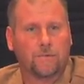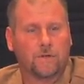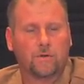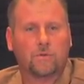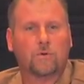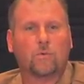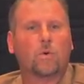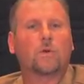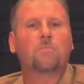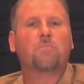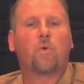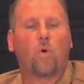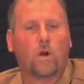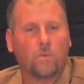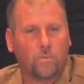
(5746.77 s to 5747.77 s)
You
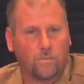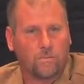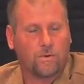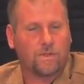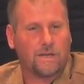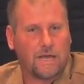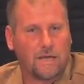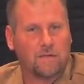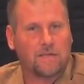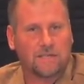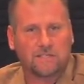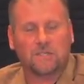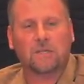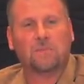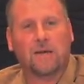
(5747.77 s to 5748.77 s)
weren't born with an
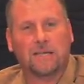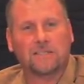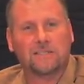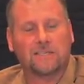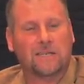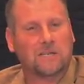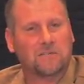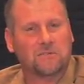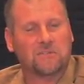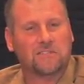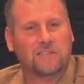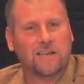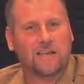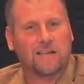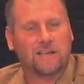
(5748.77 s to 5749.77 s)
atheistic mindset, I should
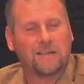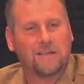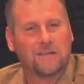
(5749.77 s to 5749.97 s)
say.